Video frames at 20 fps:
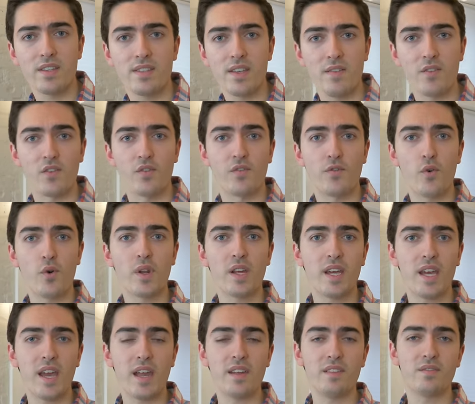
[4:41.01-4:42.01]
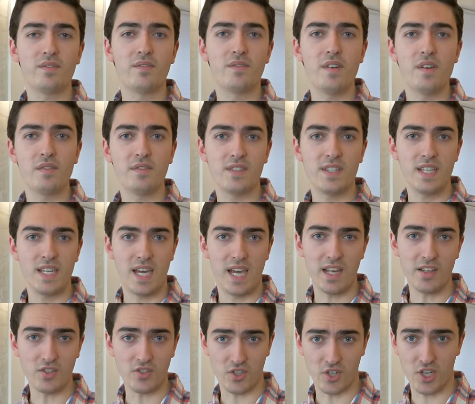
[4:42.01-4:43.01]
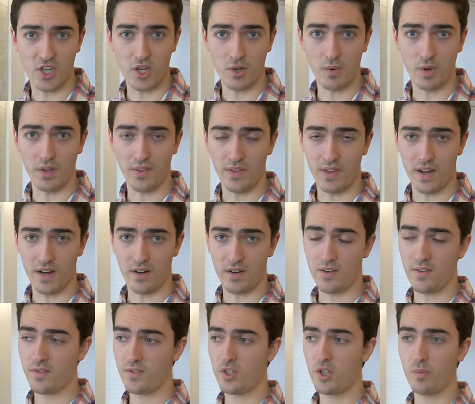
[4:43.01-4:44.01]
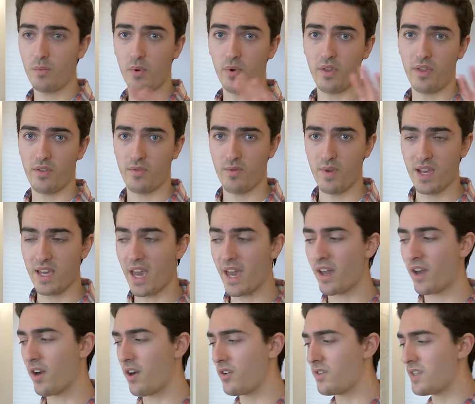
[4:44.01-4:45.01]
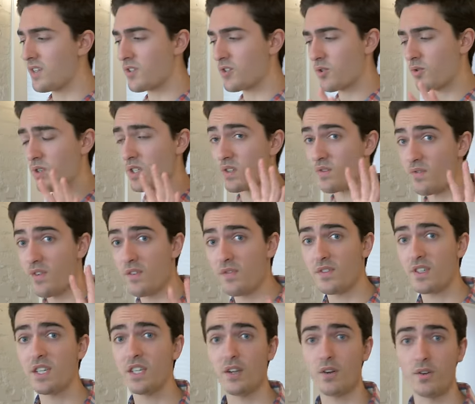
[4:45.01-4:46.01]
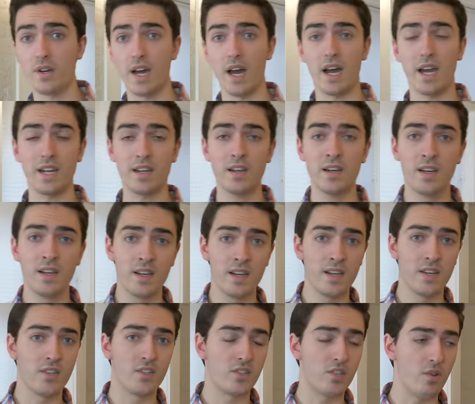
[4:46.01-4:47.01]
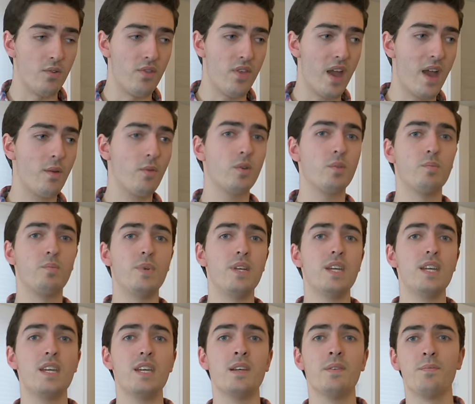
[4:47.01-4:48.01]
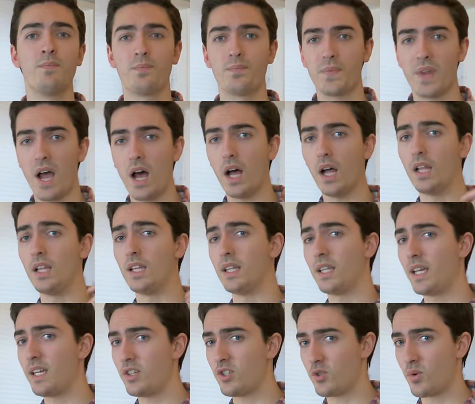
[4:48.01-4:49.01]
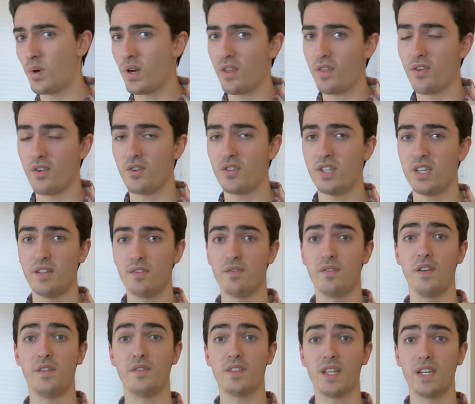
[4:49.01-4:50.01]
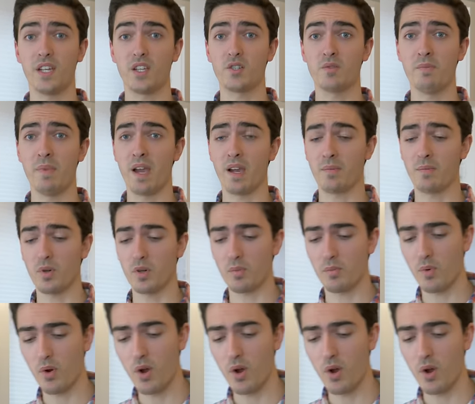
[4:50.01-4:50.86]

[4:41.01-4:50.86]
i7-4850HQ on there, 2.3 gigahertz. It scores 1509. So that would be a late 2013 15-inch MacBook